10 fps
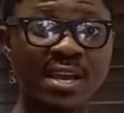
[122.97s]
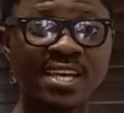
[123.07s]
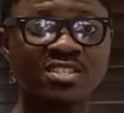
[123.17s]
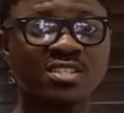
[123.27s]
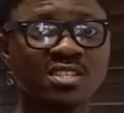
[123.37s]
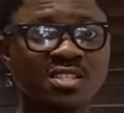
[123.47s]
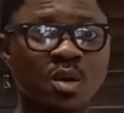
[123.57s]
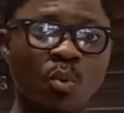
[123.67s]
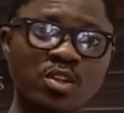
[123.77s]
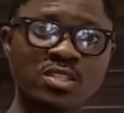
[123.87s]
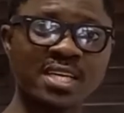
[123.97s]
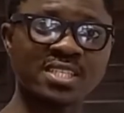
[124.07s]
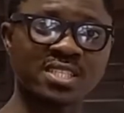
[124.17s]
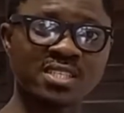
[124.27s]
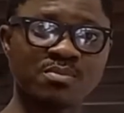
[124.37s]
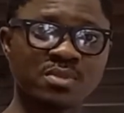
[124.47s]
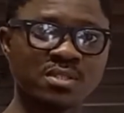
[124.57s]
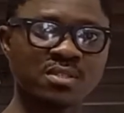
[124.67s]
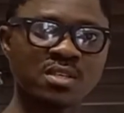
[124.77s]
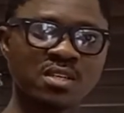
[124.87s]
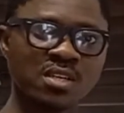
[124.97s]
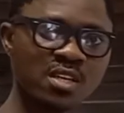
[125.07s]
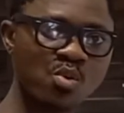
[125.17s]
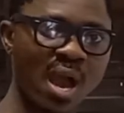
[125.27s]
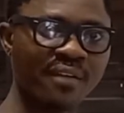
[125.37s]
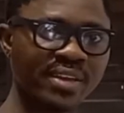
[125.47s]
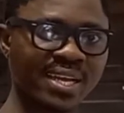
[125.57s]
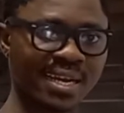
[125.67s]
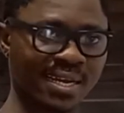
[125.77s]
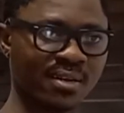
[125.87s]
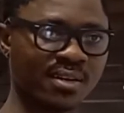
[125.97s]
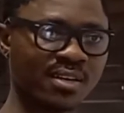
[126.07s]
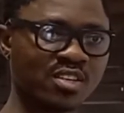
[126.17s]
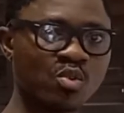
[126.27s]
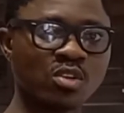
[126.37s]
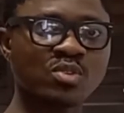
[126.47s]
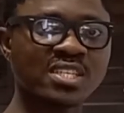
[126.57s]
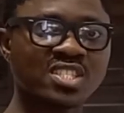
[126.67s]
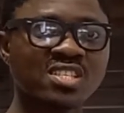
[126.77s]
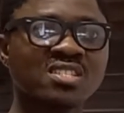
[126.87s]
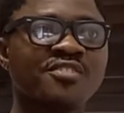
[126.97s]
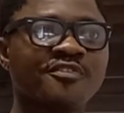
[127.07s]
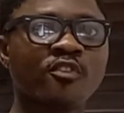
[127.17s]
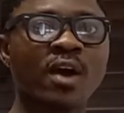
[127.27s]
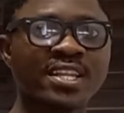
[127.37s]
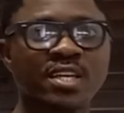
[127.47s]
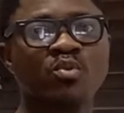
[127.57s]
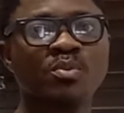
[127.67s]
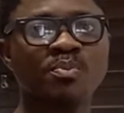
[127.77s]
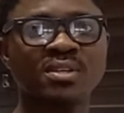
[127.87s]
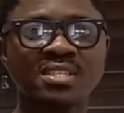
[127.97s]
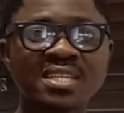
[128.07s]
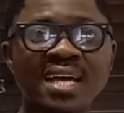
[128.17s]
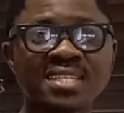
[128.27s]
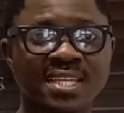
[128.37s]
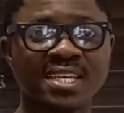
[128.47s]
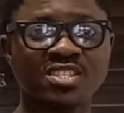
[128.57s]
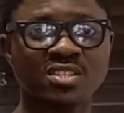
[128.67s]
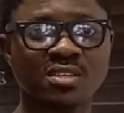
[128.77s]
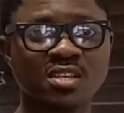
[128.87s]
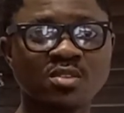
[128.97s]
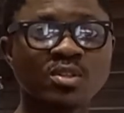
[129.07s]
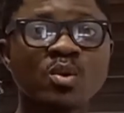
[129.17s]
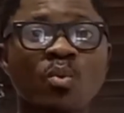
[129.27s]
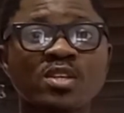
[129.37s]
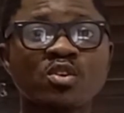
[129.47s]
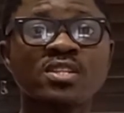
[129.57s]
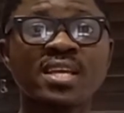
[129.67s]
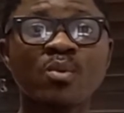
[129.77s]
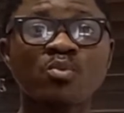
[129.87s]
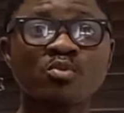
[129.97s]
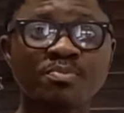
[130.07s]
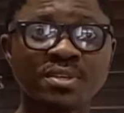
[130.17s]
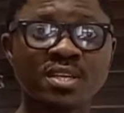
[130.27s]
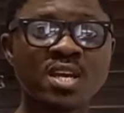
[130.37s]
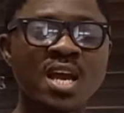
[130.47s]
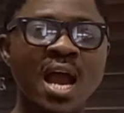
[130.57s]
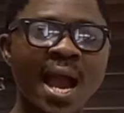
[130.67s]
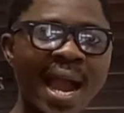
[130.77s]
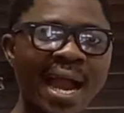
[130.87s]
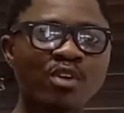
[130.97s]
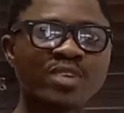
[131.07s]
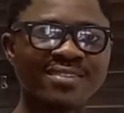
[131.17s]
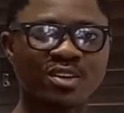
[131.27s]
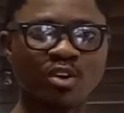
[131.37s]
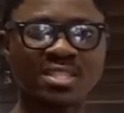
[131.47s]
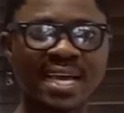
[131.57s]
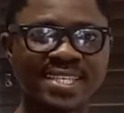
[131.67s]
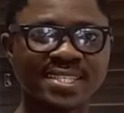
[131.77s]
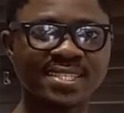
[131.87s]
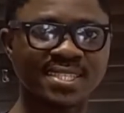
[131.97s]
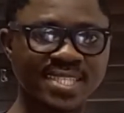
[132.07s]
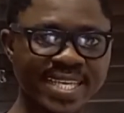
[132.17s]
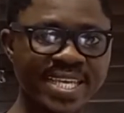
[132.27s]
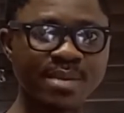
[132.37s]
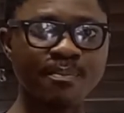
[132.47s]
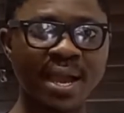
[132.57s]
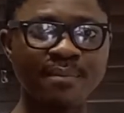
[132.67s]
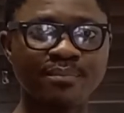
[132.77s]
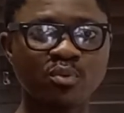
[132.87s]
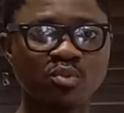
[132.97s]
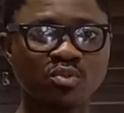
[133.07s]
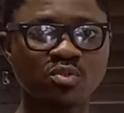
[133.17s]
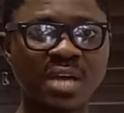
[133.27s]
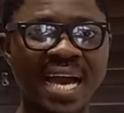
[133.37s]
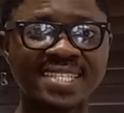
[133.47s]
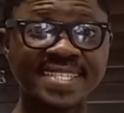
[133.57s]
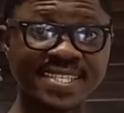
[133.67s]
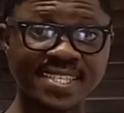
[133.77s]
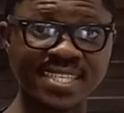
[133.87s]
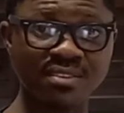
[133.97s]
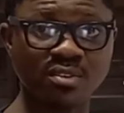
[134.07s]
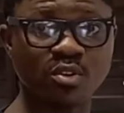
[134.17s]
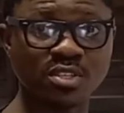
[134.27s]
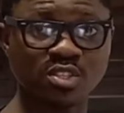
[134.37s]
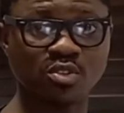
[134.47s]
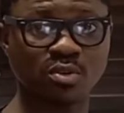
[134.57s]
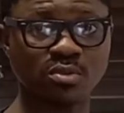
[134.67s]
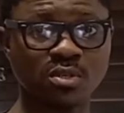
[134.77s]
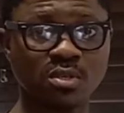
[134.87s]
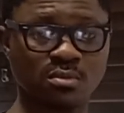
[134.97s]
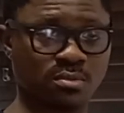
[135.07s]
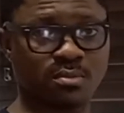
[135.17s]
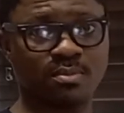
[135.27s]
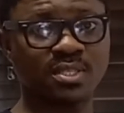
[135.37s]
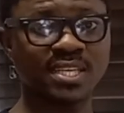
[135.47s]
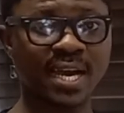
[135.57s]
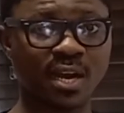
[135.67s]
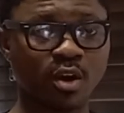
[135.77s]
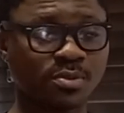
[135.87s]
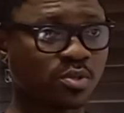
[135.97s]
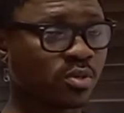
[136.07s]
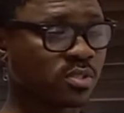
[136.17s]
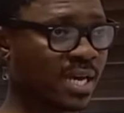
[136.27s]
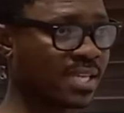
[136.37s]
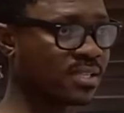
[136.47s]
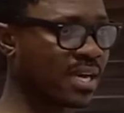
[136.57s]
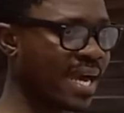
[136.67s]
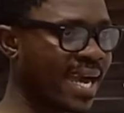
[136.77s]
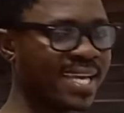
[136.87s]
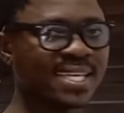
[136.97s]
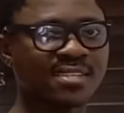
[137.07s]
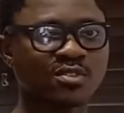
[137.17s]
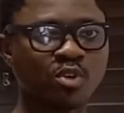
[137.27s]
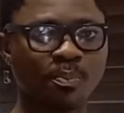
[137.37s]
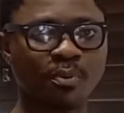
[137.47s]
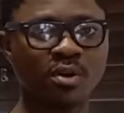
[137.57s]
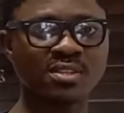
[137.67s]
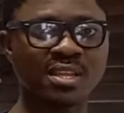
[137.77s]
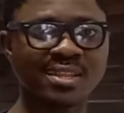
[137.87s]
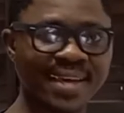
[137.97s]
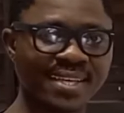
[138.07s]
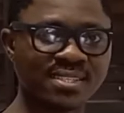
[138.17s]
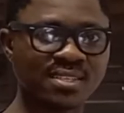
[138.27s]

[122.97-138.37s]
exchange. What does exchange mean? You have a car, you want to exchange it for an equipment. That is an exchange. So the question then will be, how do I recognize it in my books at initial recognition? There are options, and IAS support that